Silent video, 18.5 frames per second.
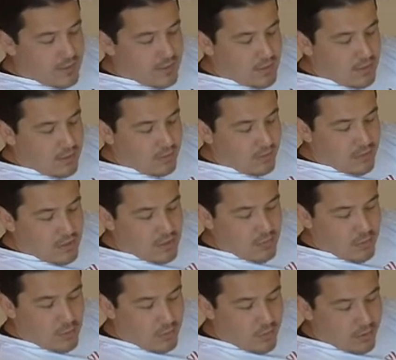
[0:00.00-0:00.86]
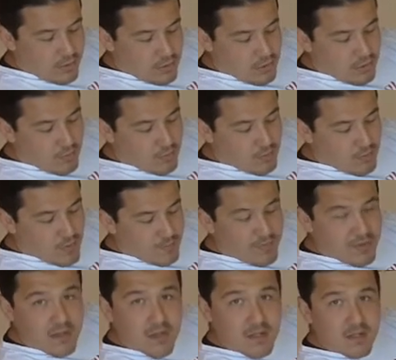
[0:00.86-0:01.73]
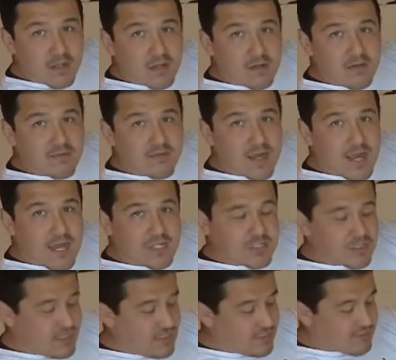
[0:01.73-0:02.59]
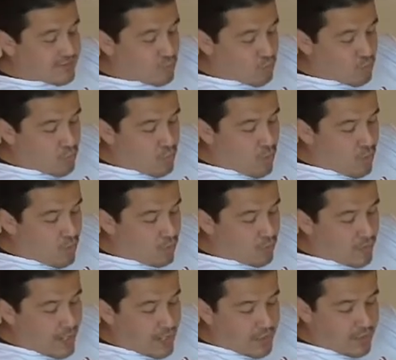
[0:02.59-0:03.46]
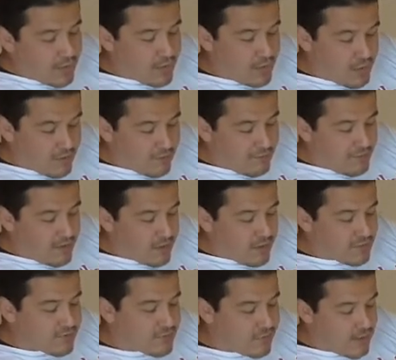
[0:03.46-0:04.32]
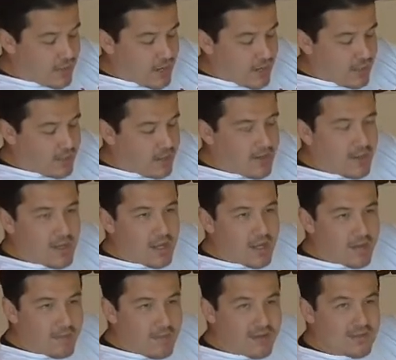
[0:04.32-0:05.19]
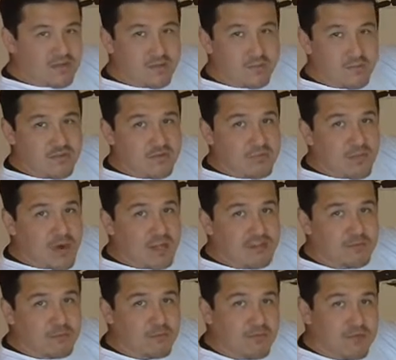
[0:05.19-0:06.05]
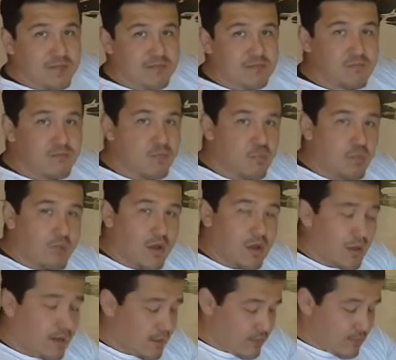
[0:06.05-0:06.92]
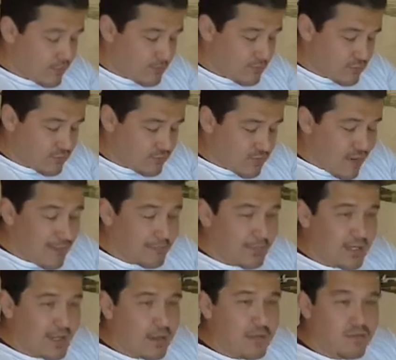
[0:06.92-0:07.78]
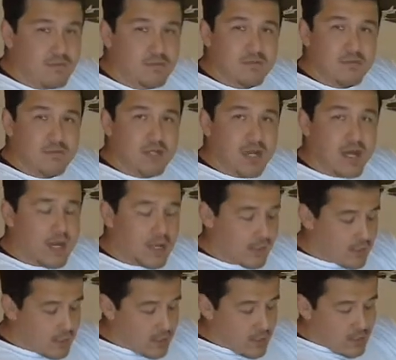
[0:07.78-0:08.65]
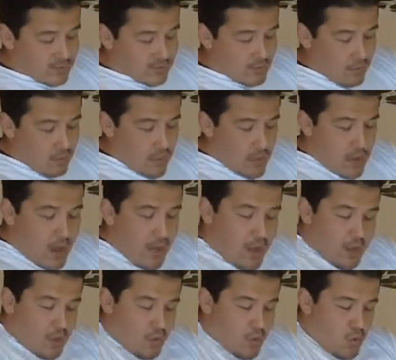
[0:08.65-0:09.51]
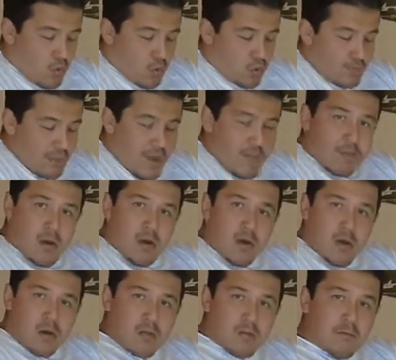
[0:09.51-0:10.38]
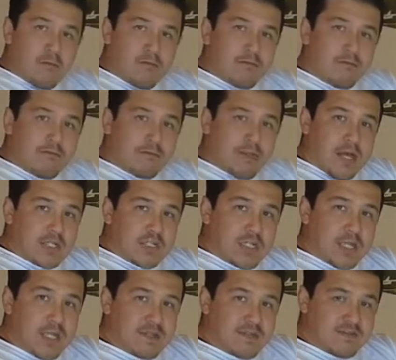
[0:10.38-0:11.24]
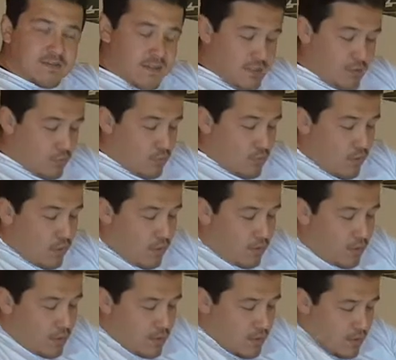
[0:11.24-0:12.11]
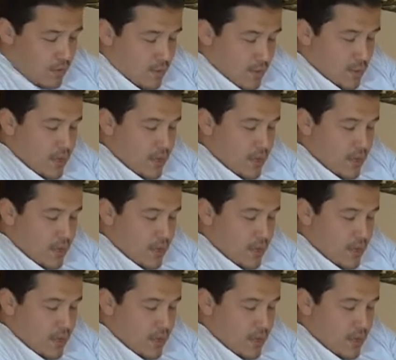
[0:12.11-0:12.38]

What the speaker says: You know, you go to rip it, and there's actually this roll right here that your fingers create, and it makes it almost impossible for this strap to get cut. So I hold my palm flush against the roll